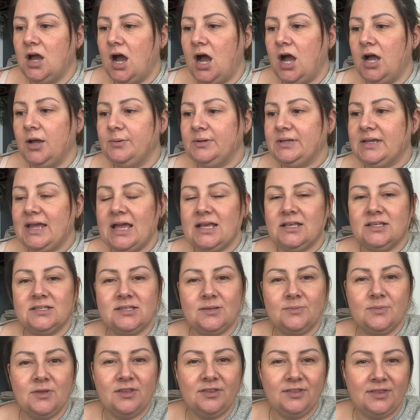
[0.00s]
I would get
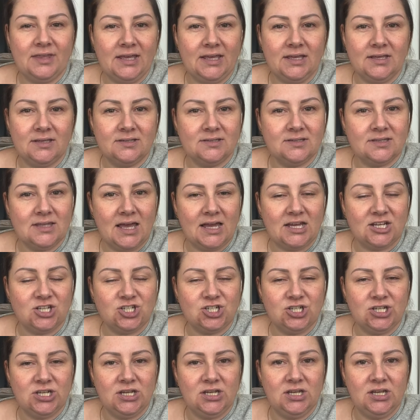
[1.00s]
some of the things that
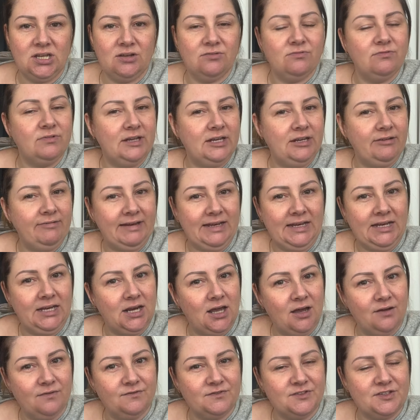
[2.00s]
she really, really
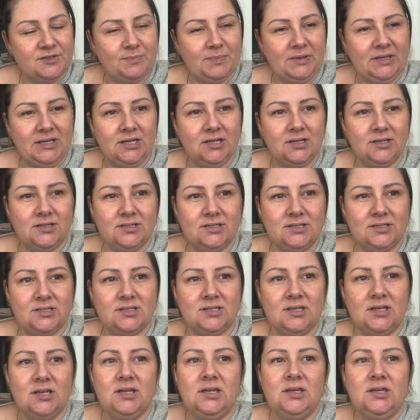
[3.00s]
loves,
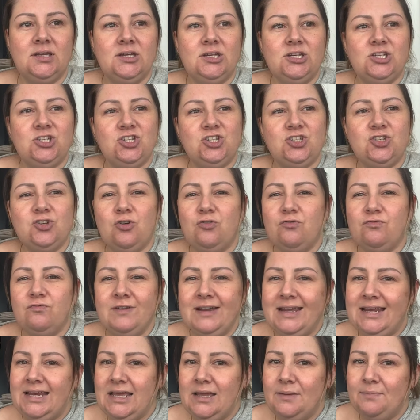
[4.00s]
because she's not
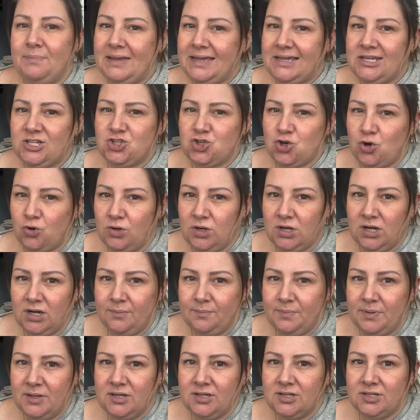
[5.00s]
really a big
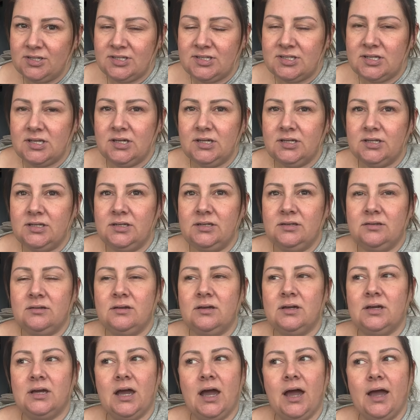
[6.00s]
chocolate person,
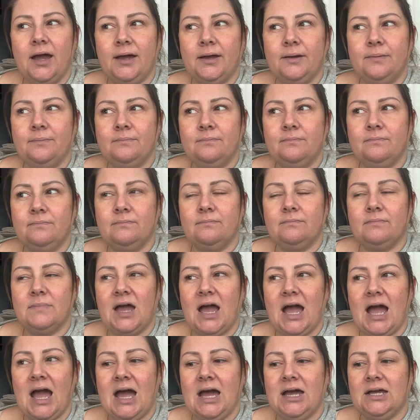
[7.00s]
um,
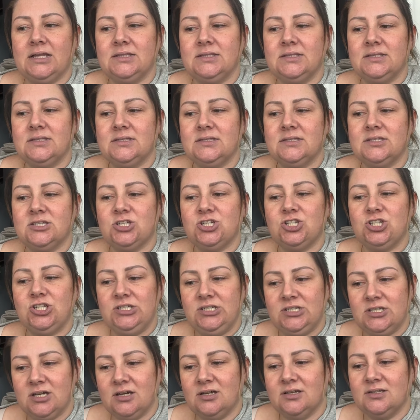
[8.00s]
and she
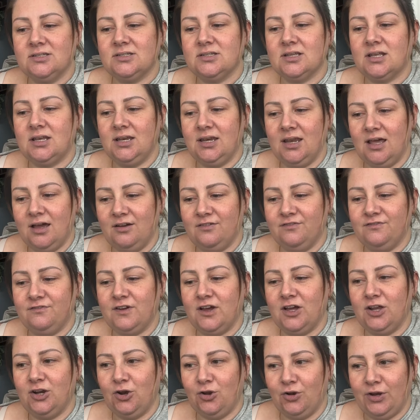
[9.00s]
does love
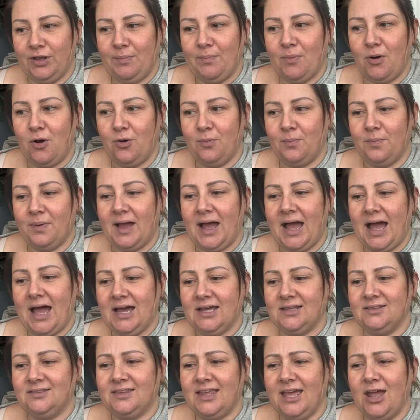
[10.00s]
a lollipop,
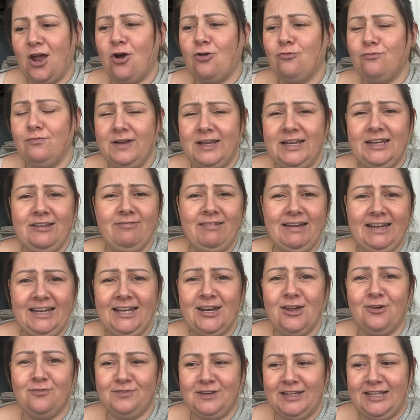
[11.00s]
and they are really, really
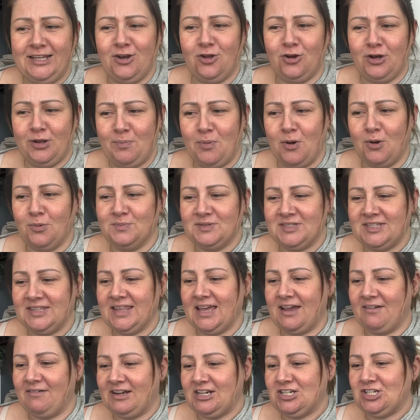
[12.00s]
lovely lollipops in
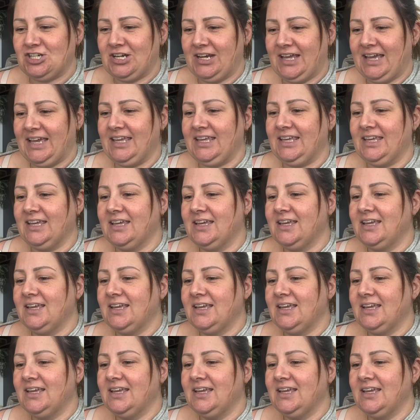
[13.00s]
there, actually.